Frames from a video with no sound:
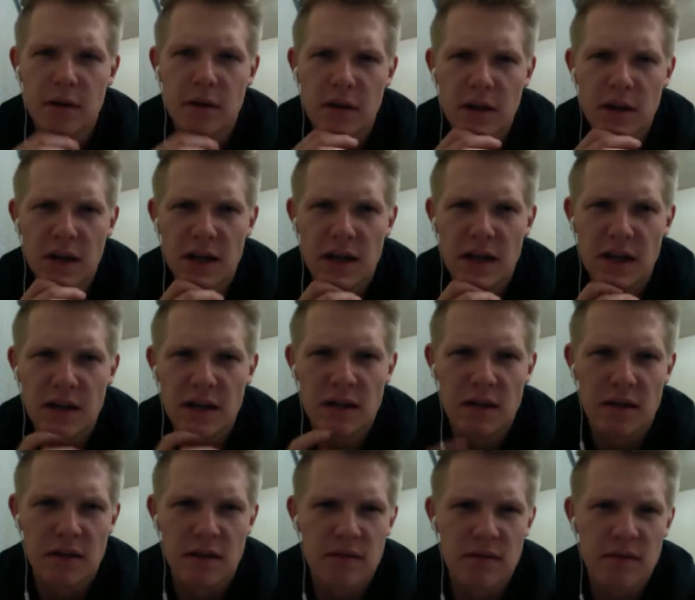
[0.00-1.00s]
they get the
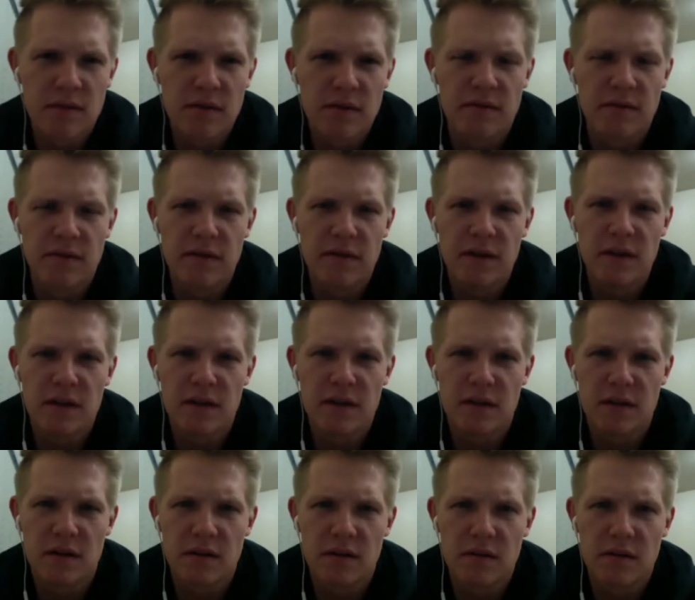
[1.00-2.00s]
3/5
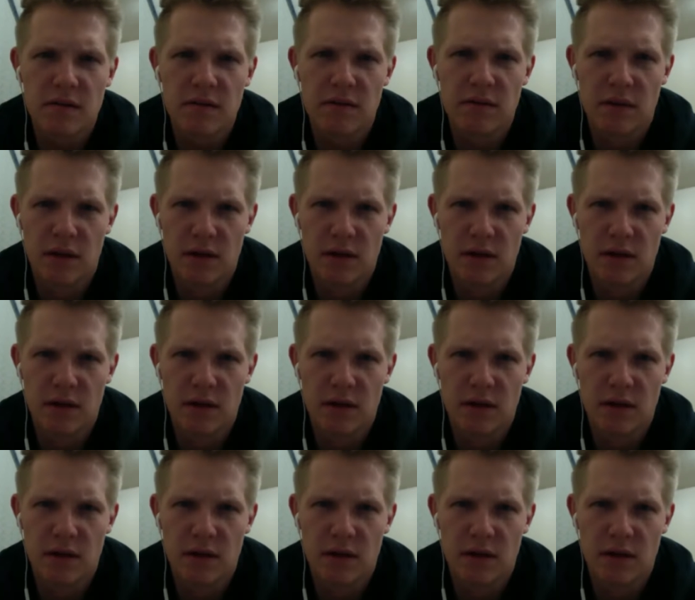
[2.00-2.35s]
from?